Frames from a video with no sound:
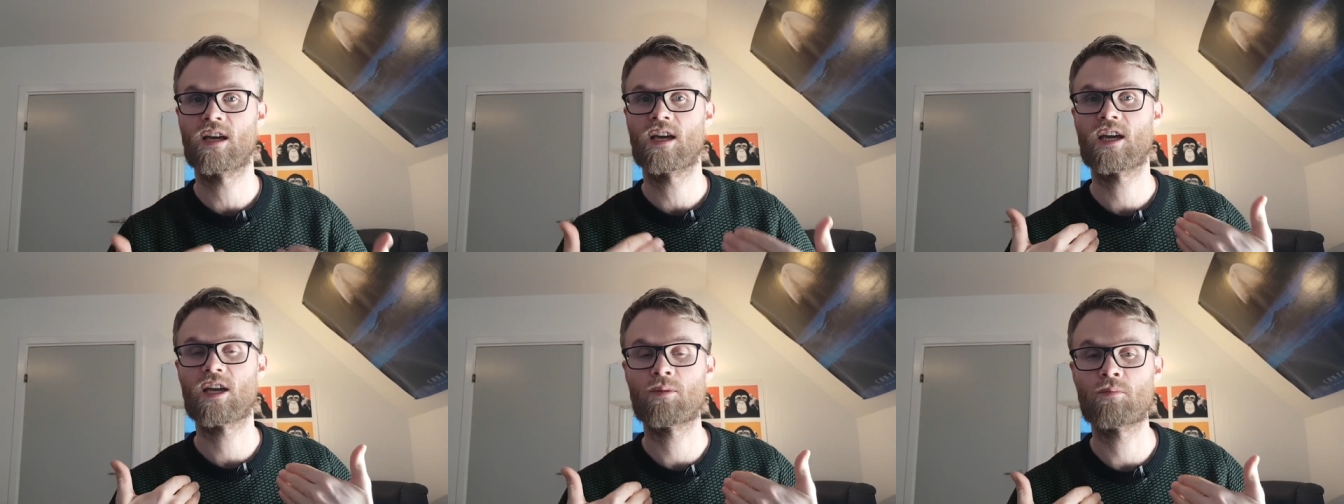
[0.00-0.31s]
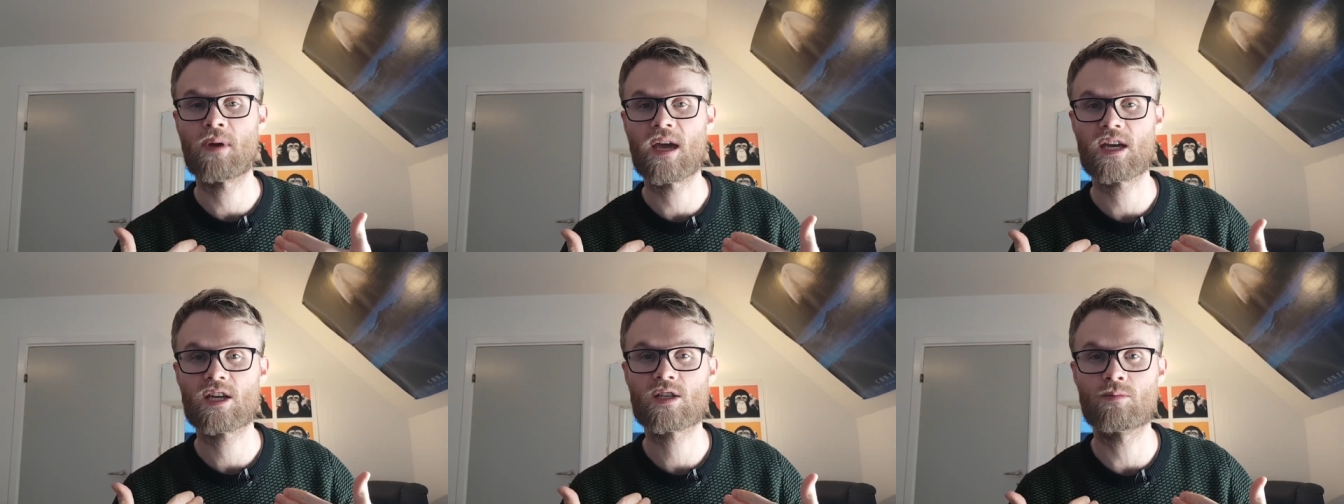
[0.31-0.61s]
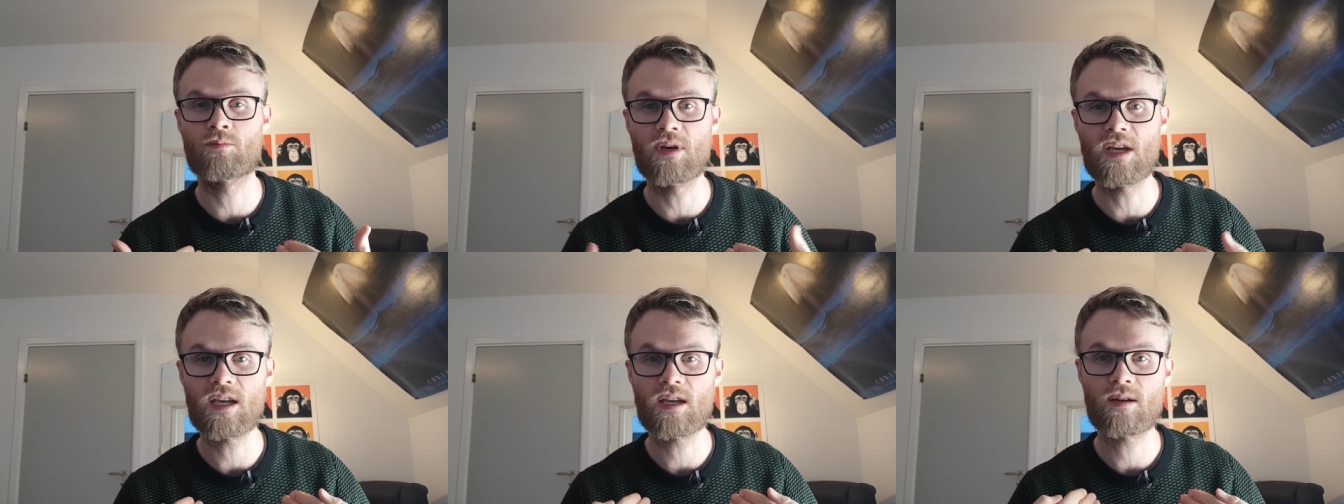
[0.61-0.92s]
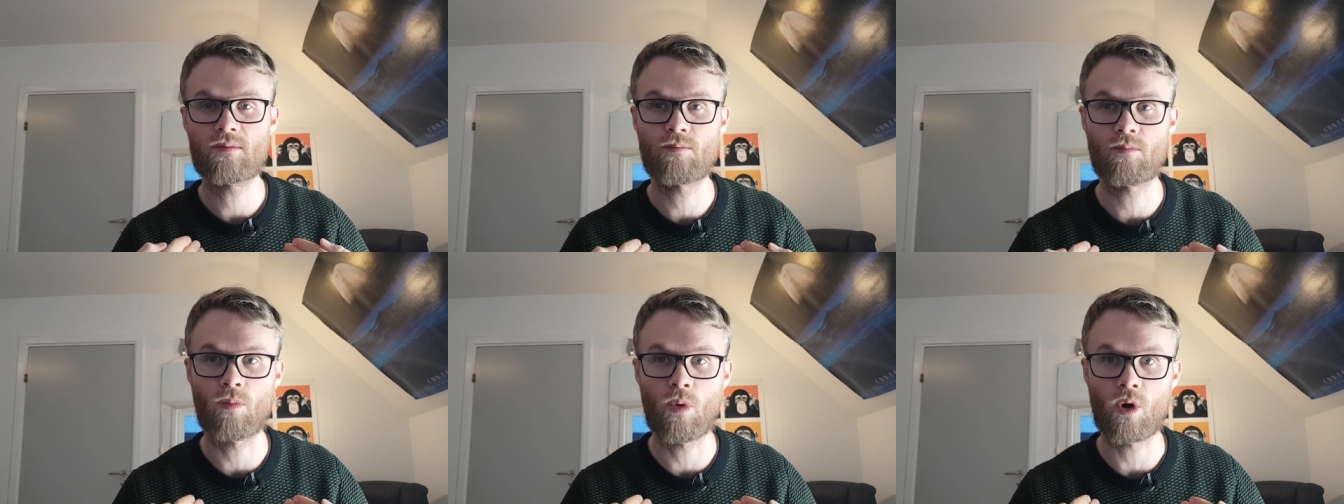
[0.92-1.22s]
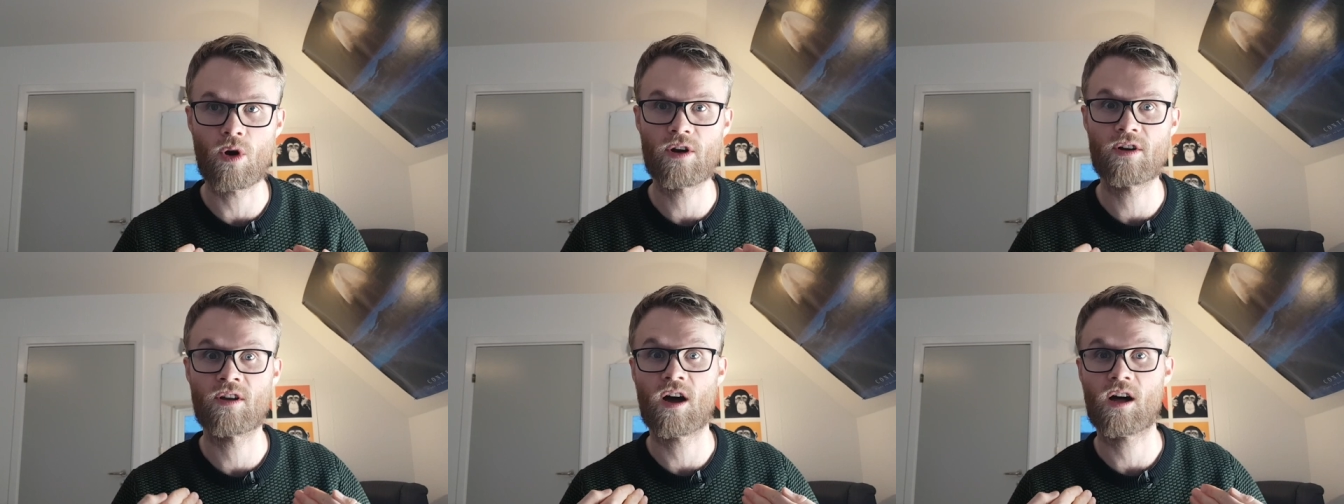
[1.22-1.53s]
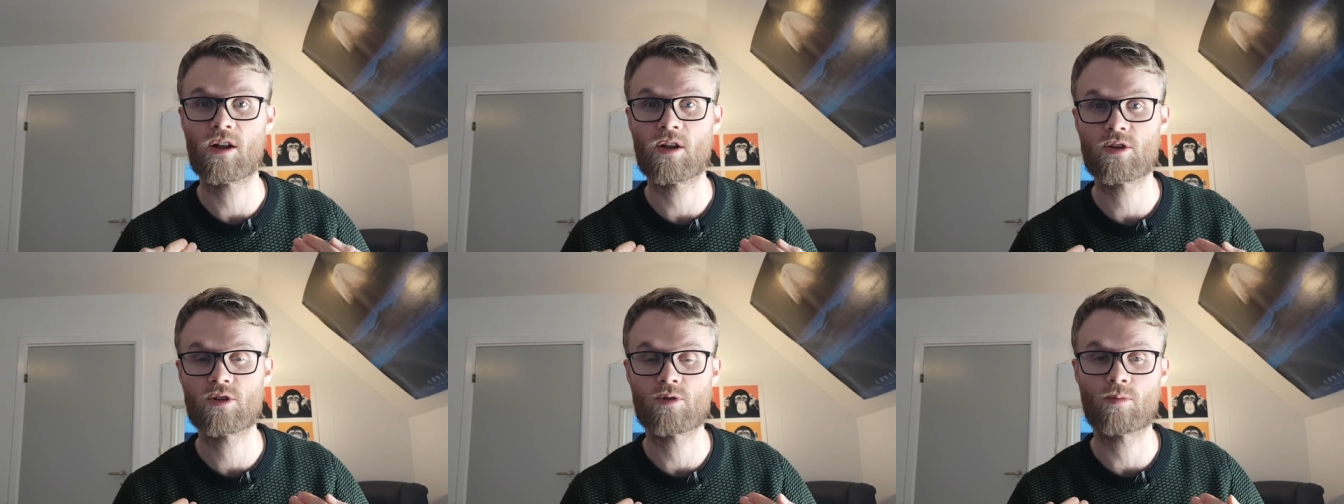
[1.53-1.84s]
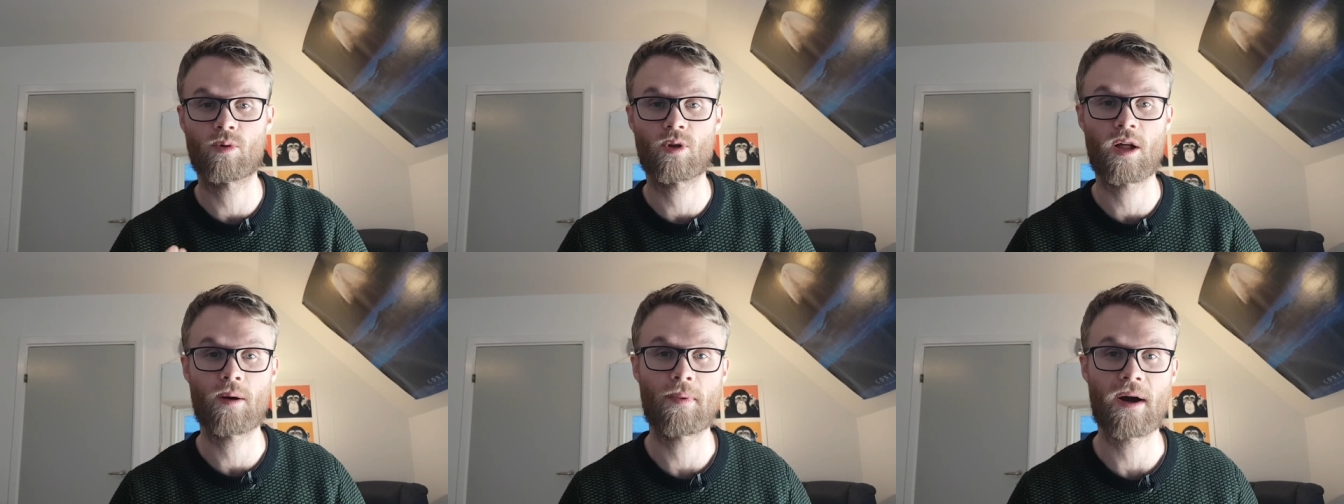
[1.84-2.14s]
It makes me more
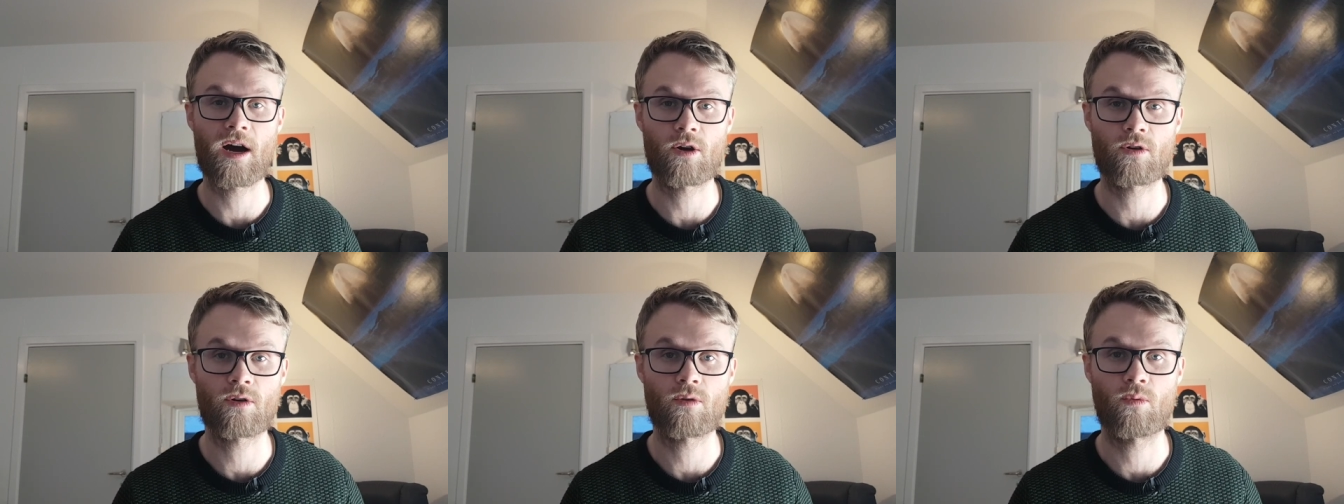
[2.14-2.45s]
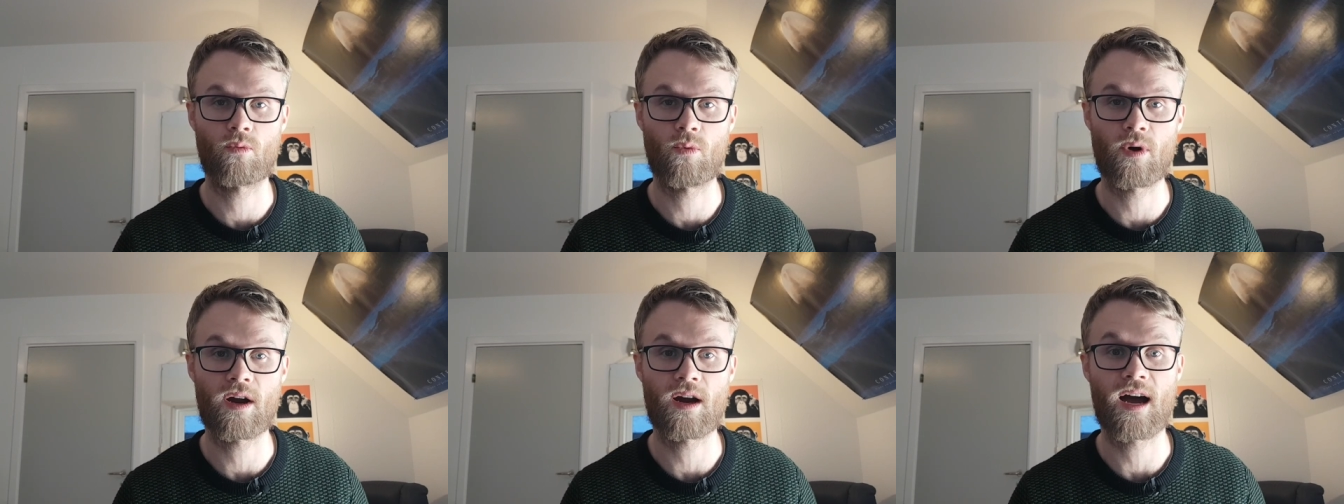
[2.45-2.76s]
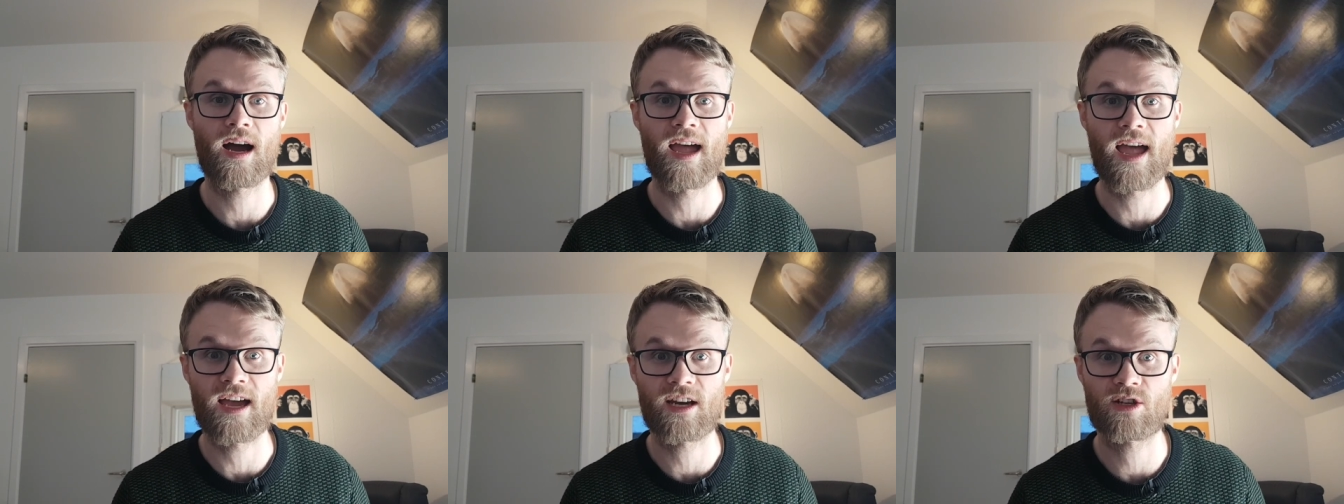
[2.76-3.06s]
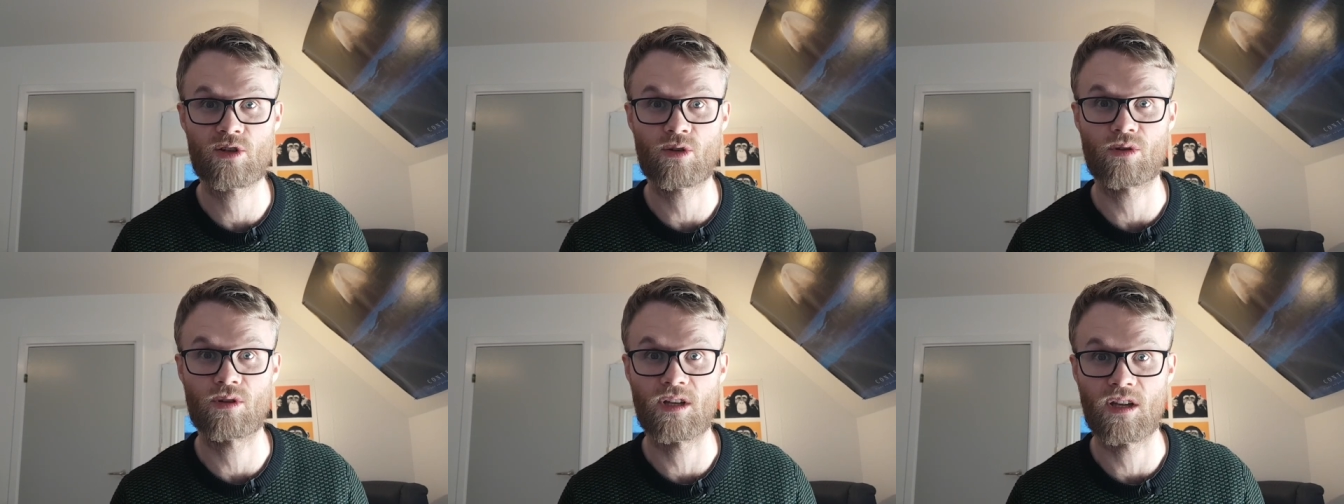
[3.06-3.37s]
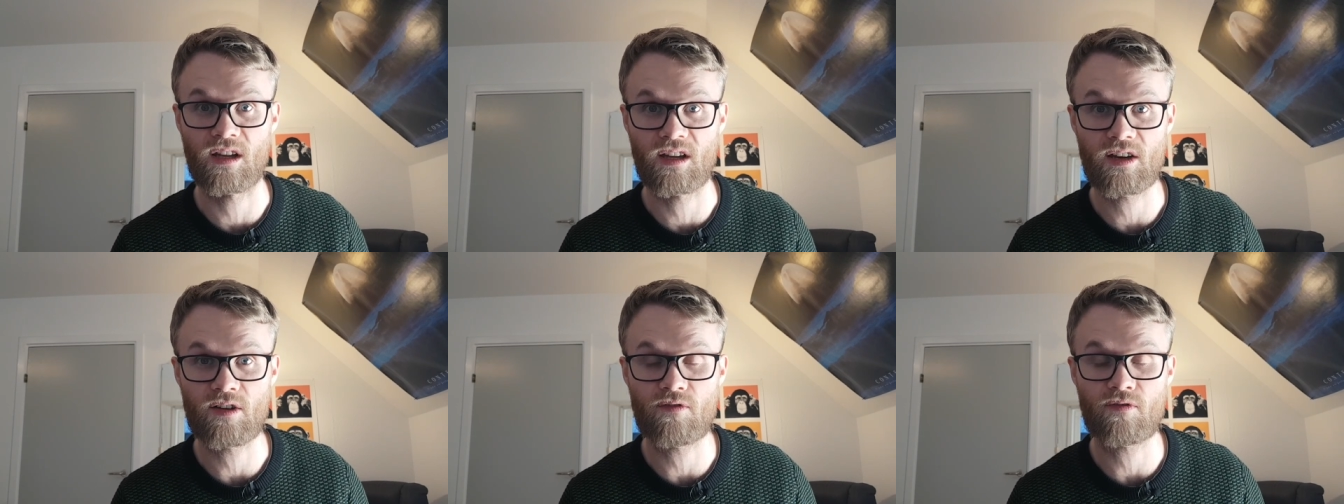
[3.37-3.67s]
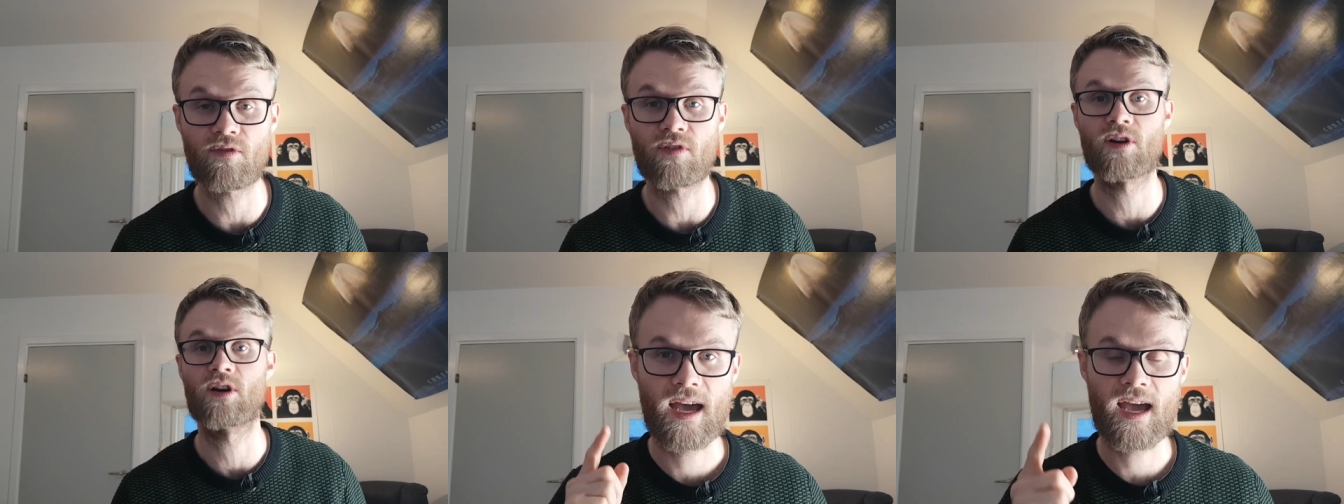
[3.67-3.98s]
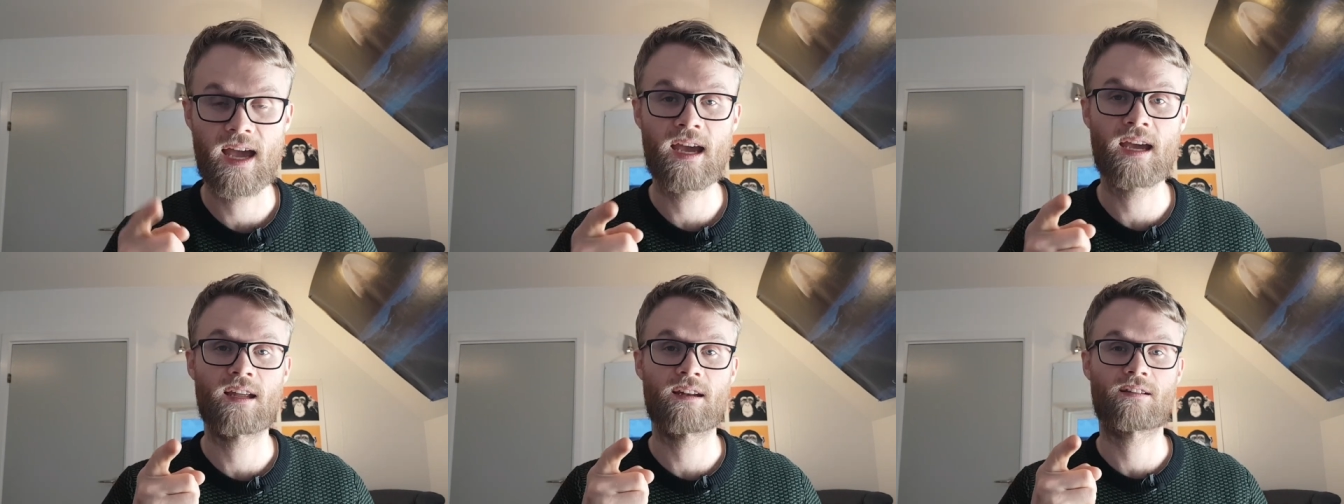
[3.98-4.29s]
knowledgeable about where I actually live.
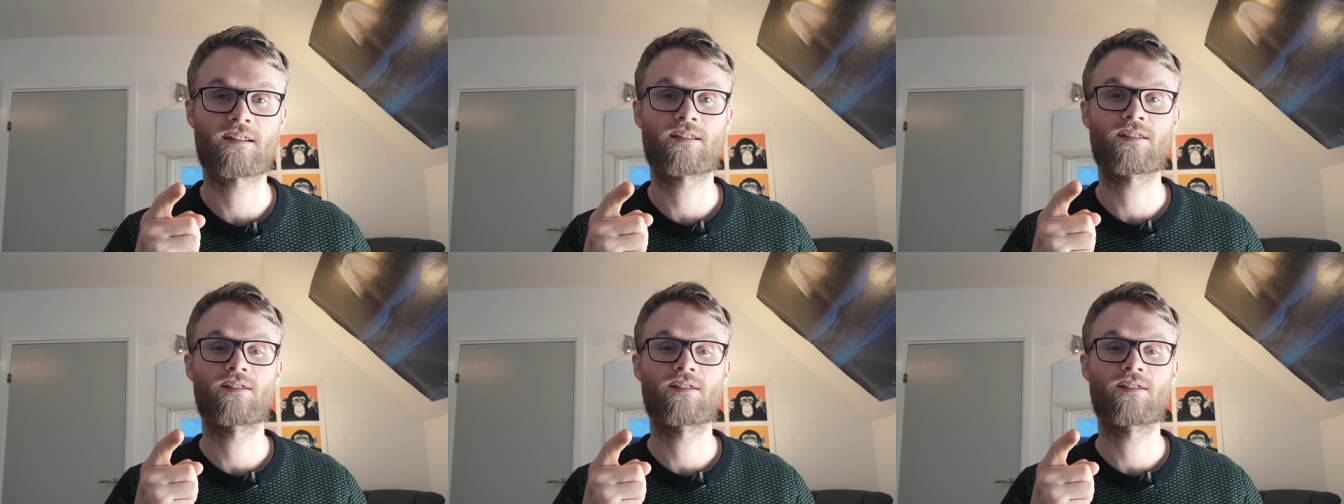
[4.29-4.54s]
And